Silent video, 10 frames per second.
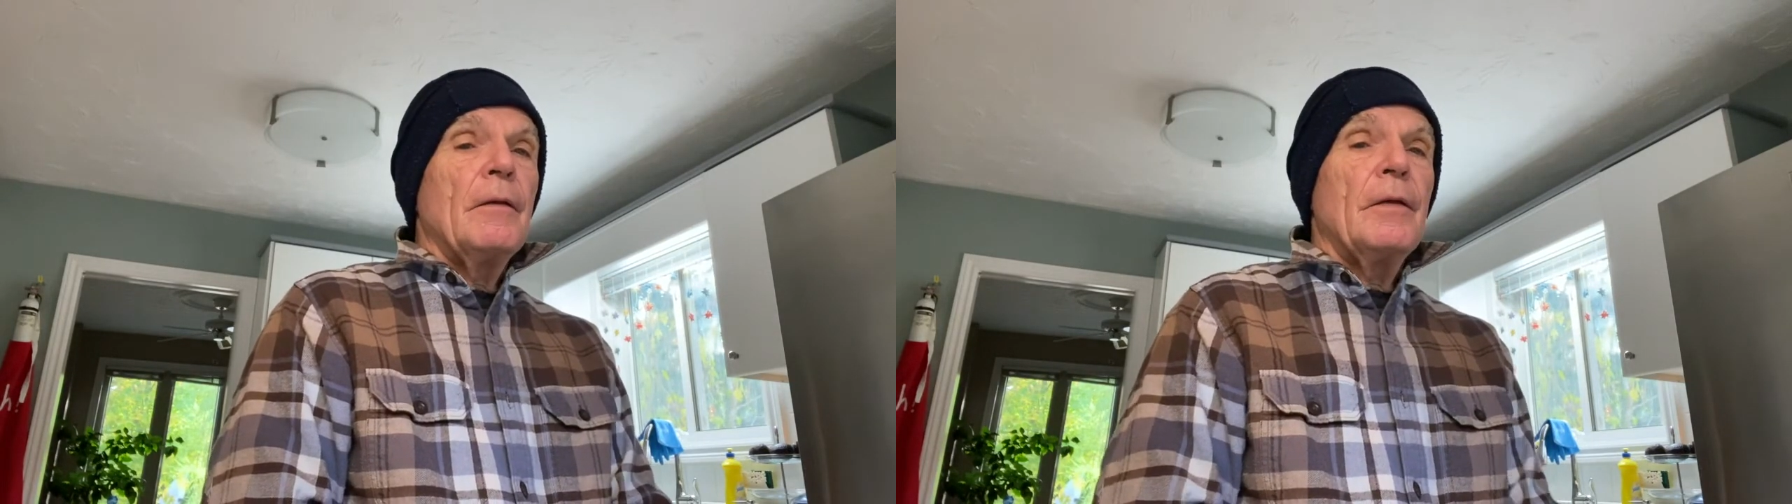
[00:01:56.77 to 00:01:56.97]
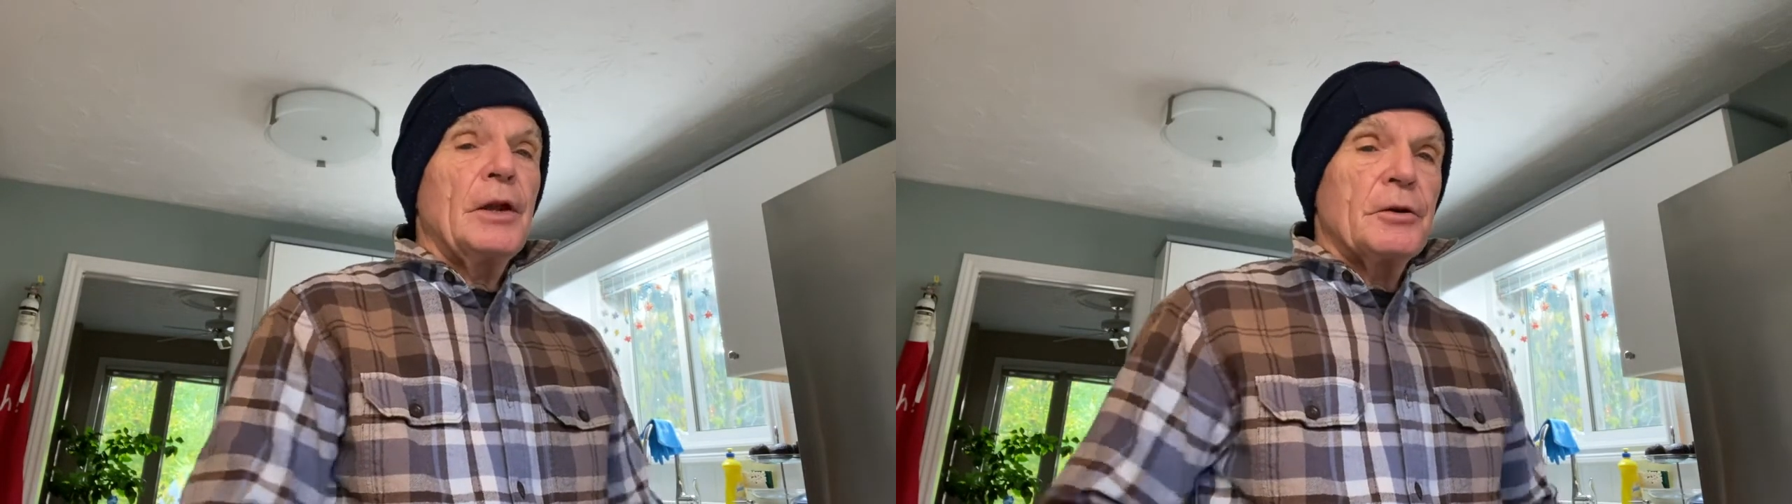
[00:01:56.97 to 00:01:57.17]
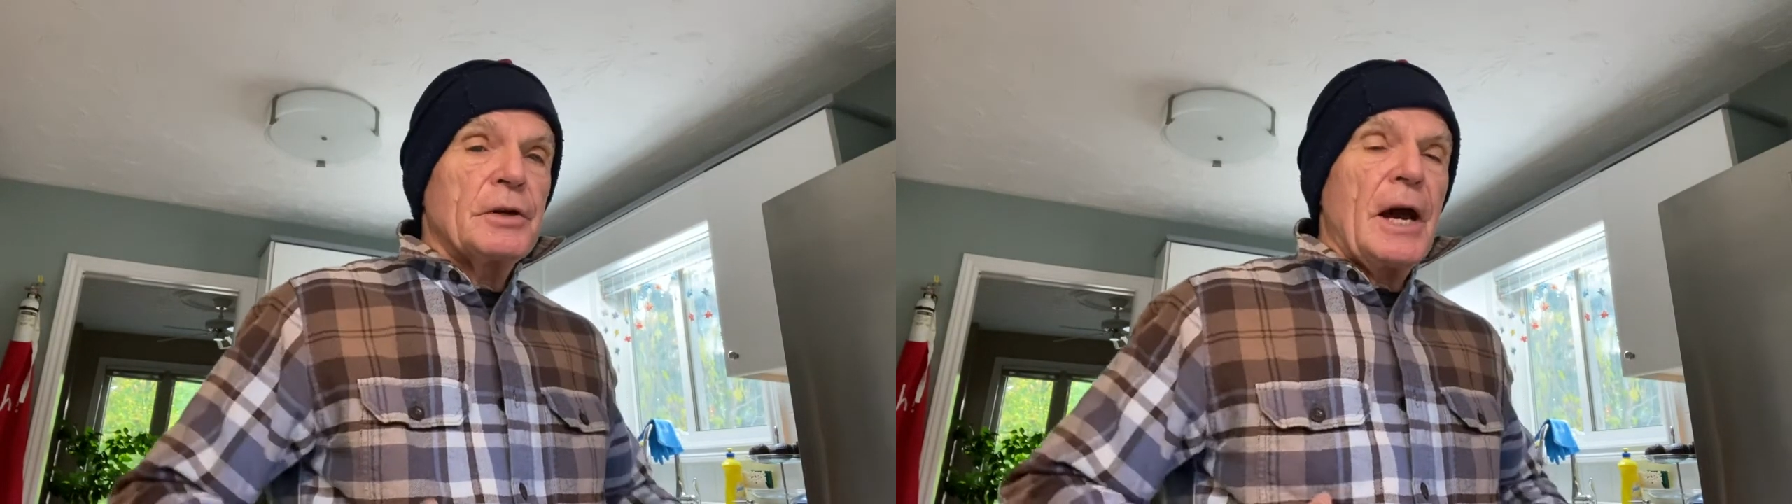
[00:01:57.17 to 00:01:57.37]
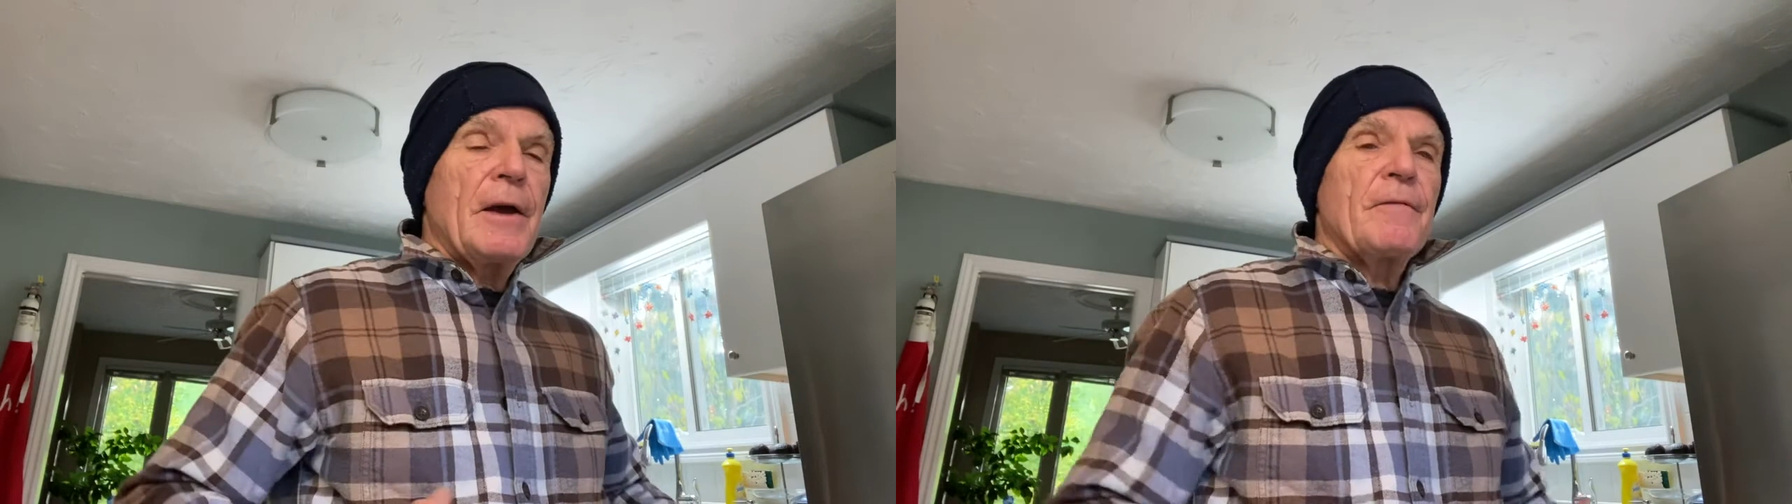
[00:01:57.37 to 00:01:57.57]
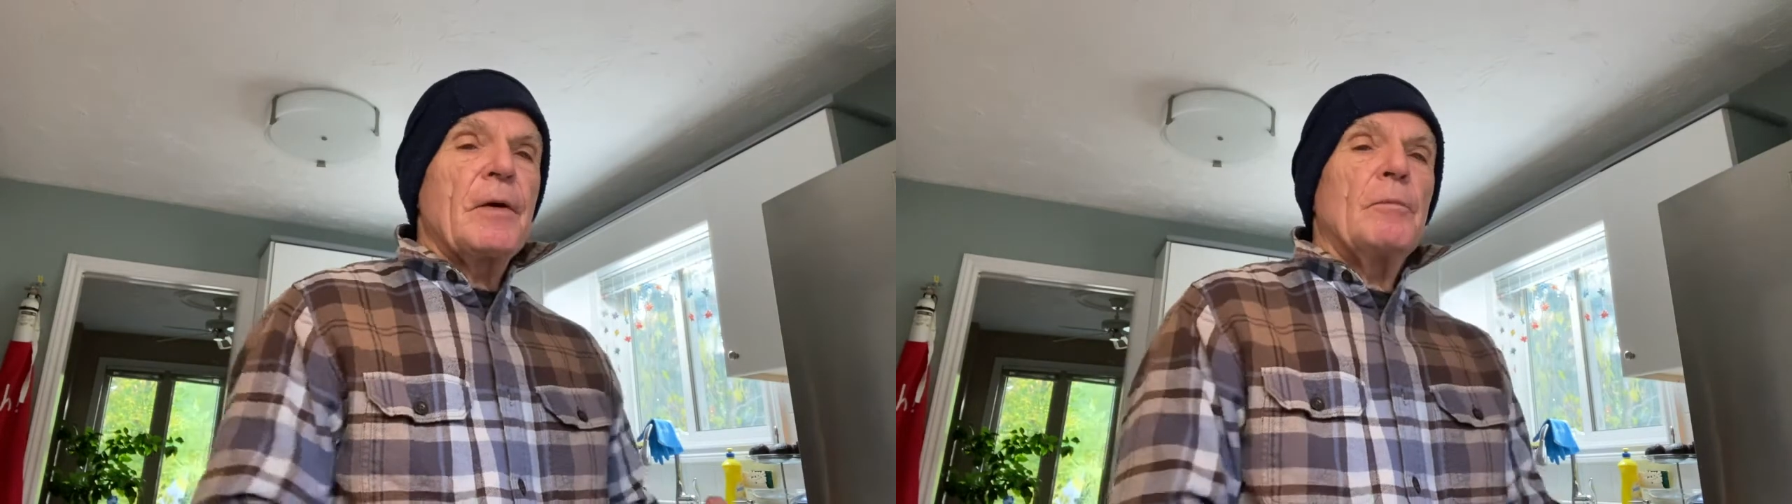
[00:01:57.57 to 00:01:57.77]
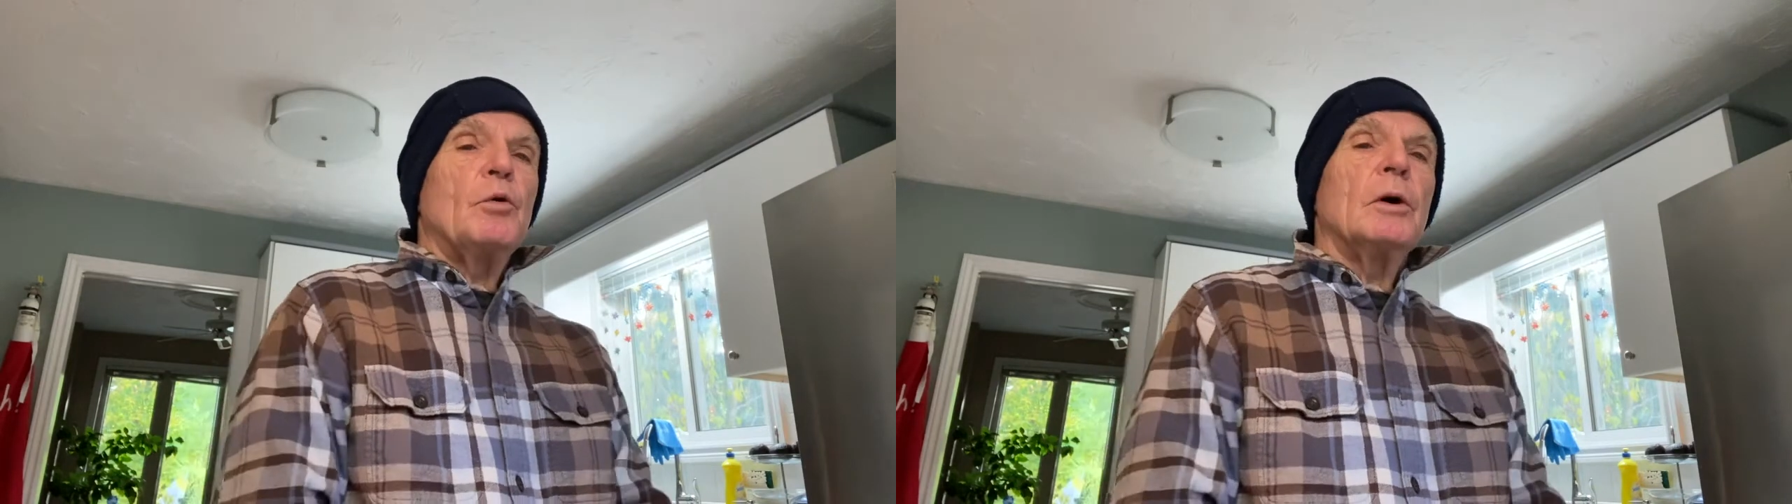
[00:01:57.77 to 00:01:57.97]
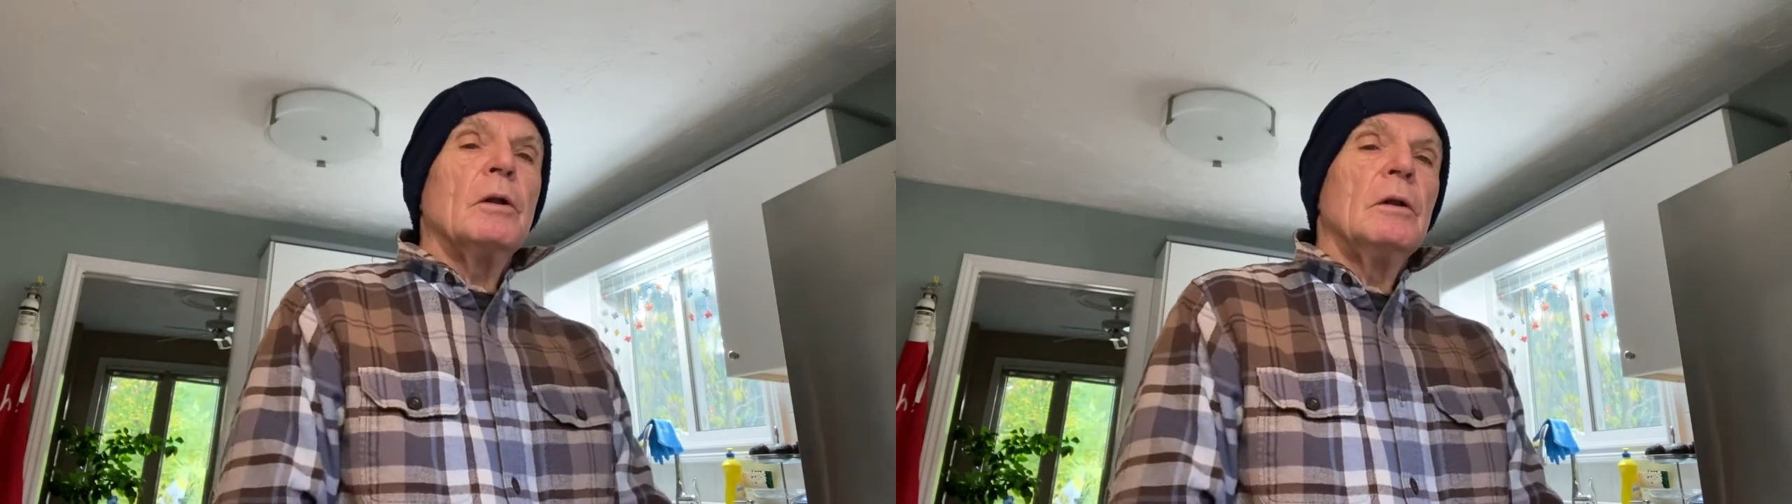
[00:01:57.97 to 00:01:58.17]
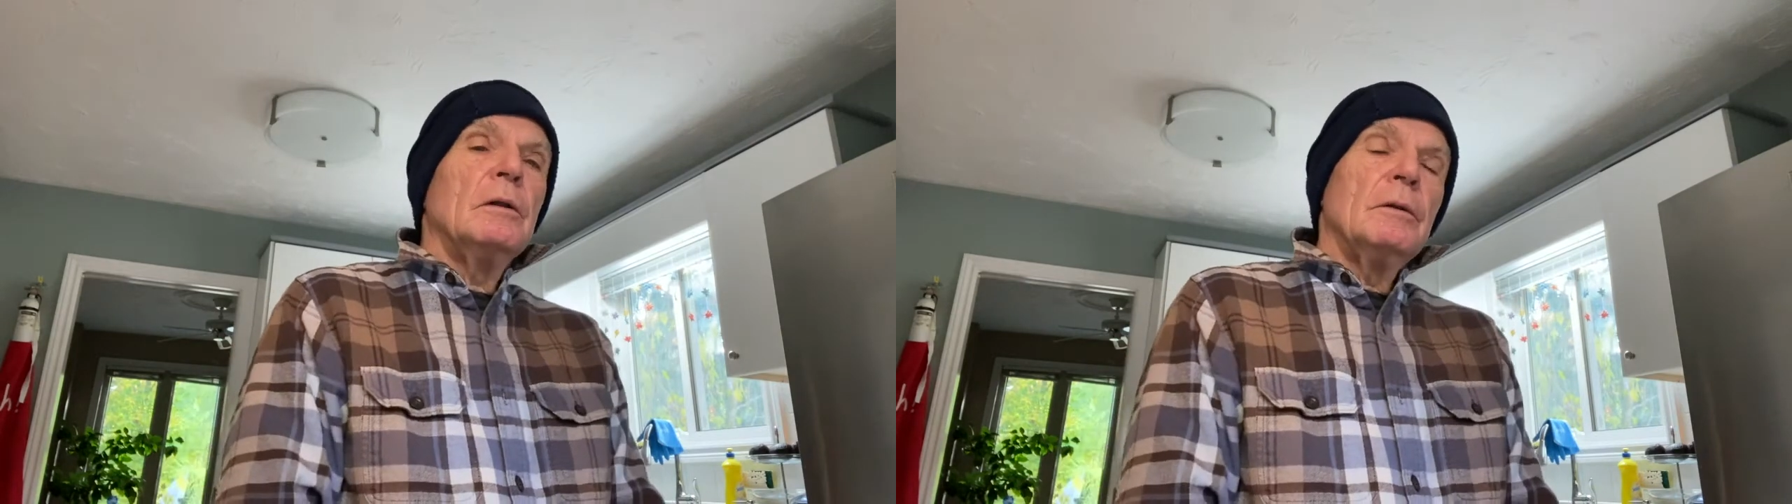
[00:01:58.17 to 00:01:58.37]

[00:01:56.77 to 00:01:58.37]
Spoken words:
then your diaphragm will